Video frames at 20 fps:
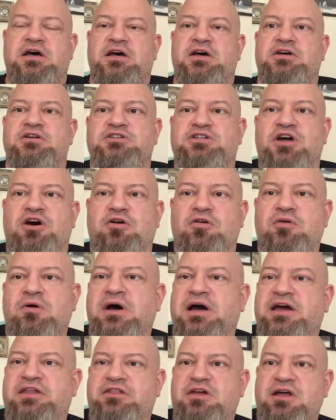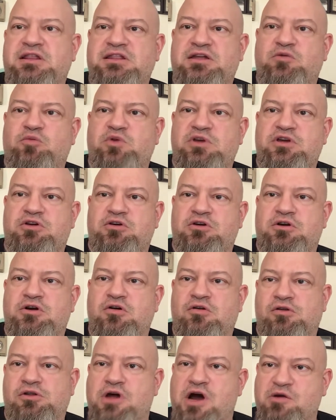So I thought that we could
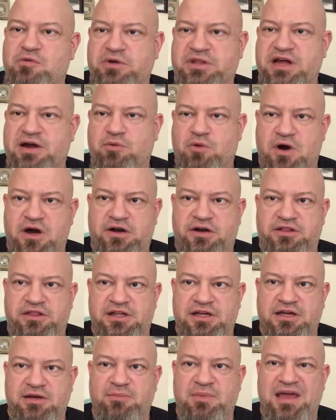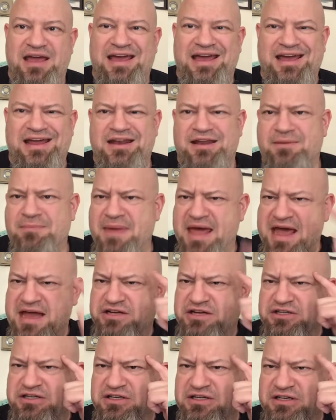go along with our water theme and
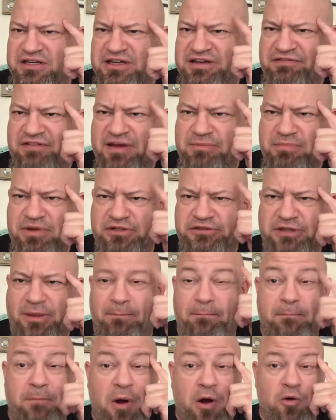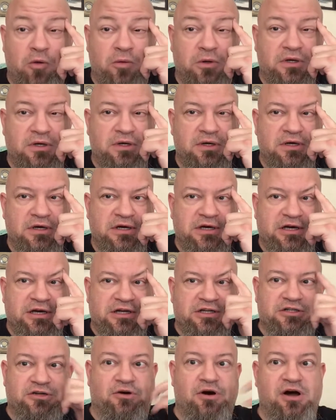imagined if I built a boat.
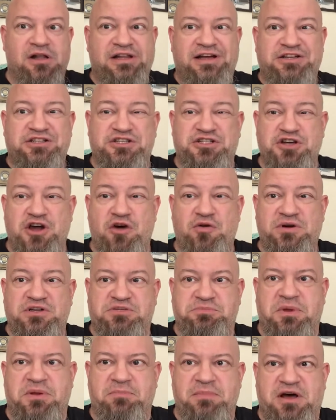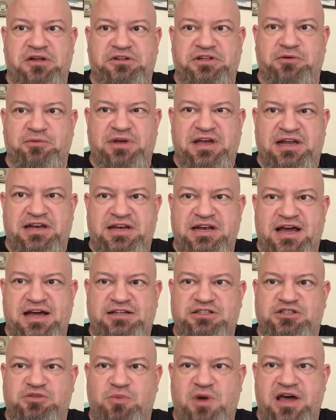So all our snow has been melting. We had
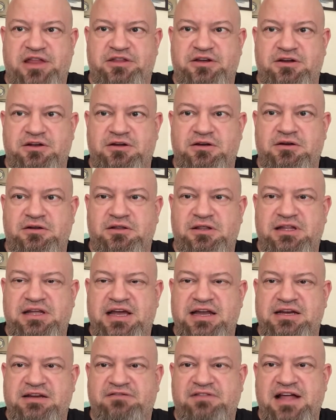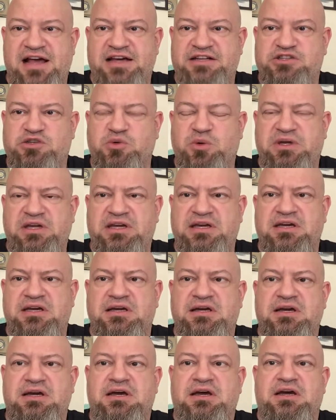nice weather the end of last week.
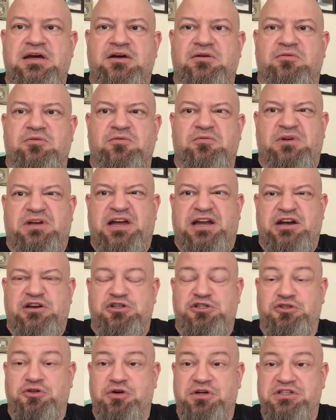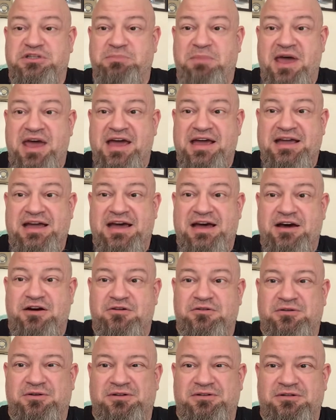Got our shorts back
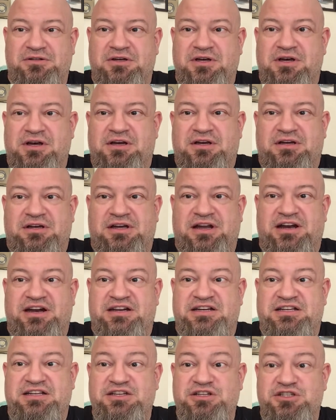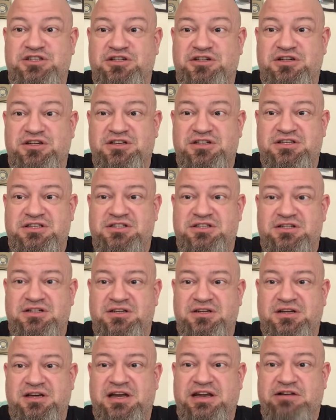out, got our t-shirts,
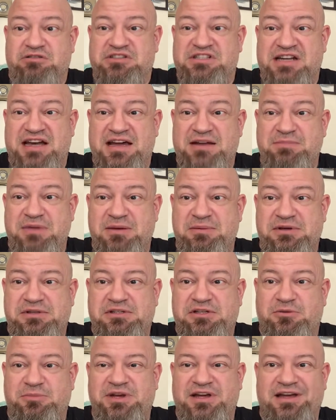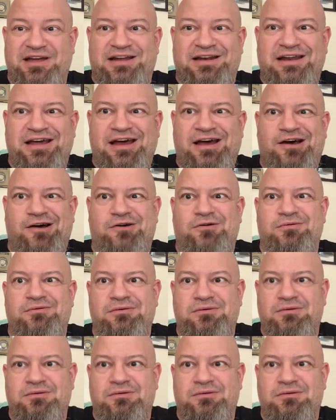got outside maybe a little bit, and now